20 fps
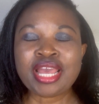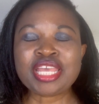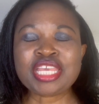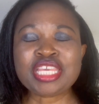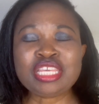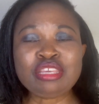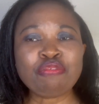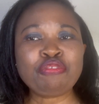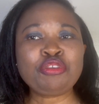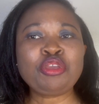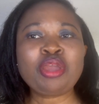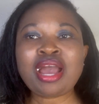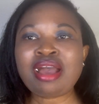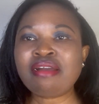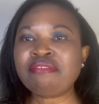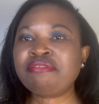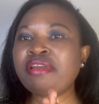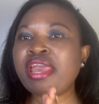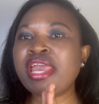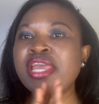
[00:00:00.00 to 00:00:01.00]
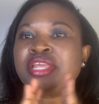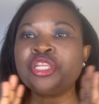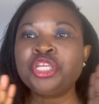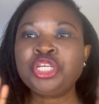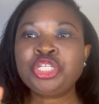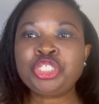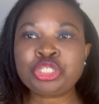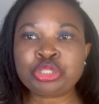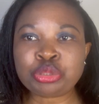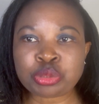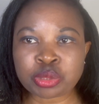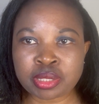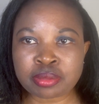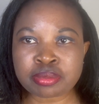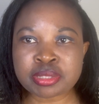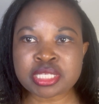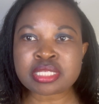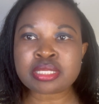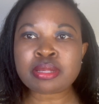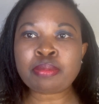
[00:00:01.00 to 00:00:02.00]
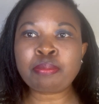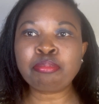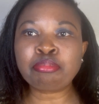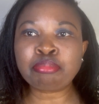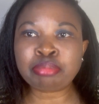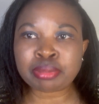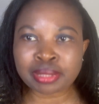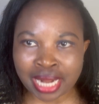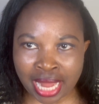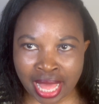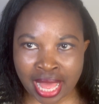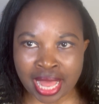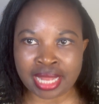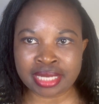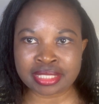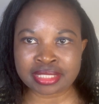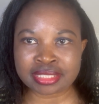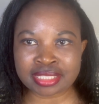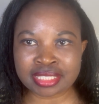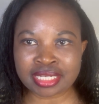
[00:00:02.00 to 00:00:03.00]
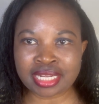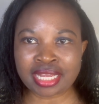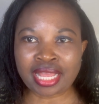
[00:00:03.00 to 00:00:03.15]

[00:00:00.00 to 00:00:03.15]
If you have any trips planned,